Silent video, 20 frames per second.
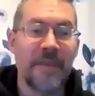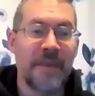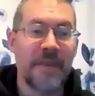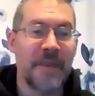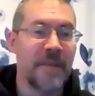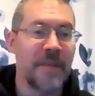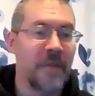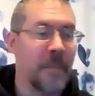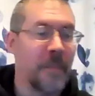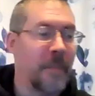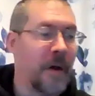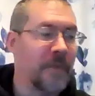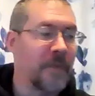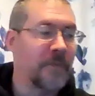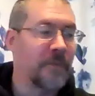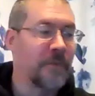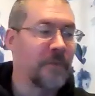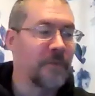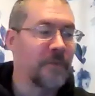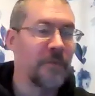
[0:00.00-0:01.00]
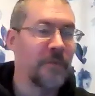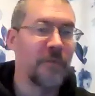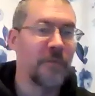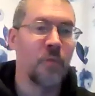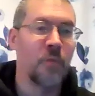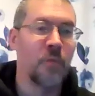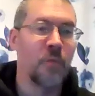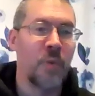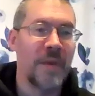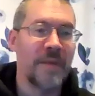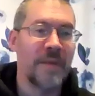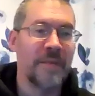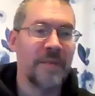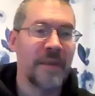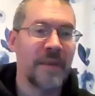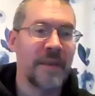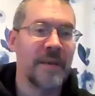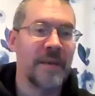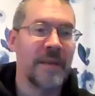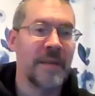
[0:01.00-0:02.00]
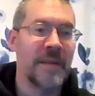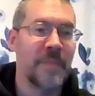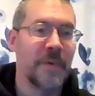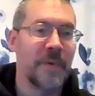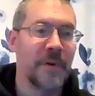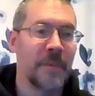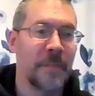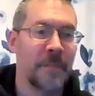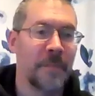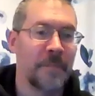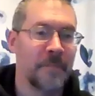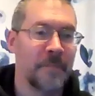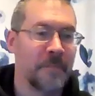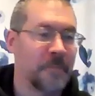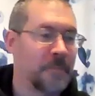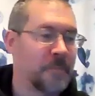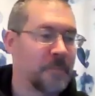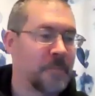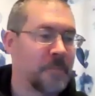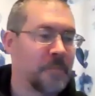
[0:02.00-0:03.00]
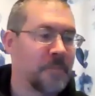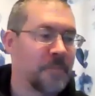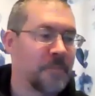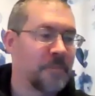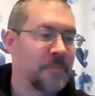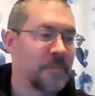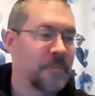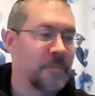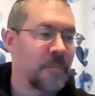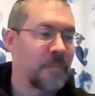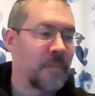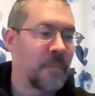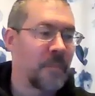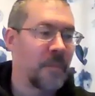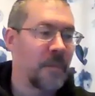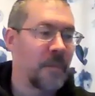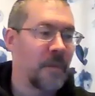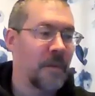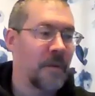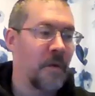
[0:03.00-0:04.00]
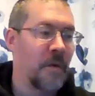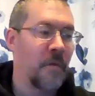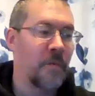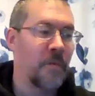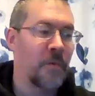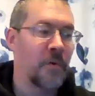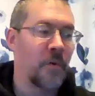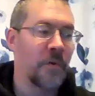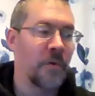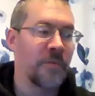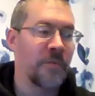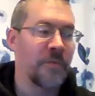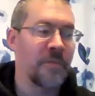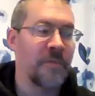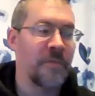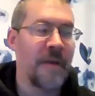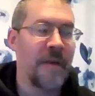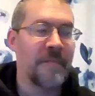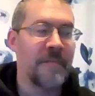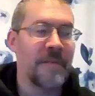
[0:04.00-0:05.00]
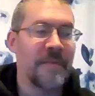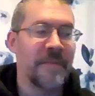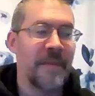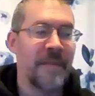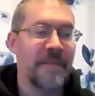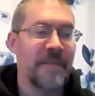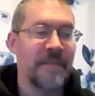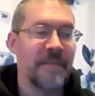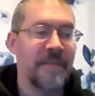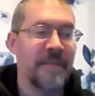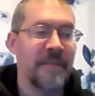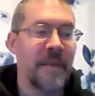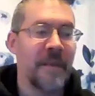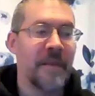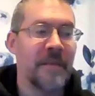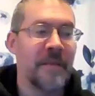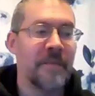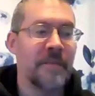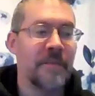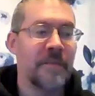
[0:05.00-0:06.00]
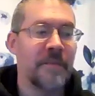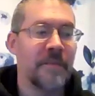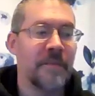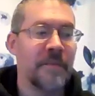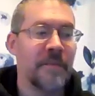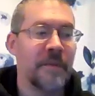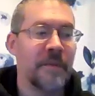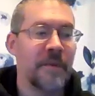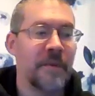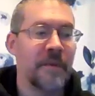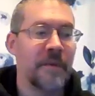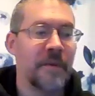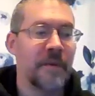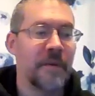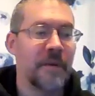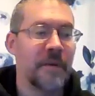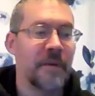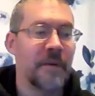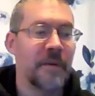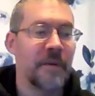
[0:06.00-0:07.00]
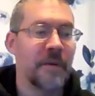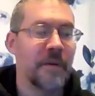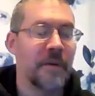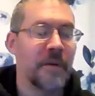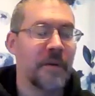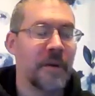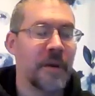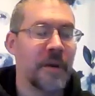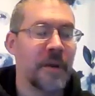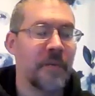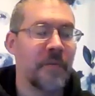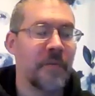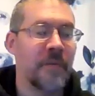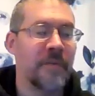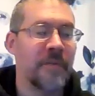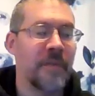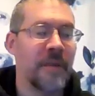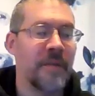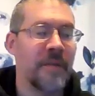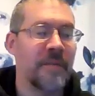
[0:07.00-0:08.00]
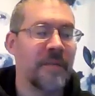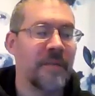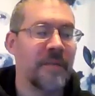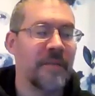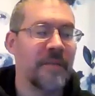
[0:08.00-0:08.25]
that as well, that'll help guide you through this to getting the absolute most amount of health benefits that you possibly can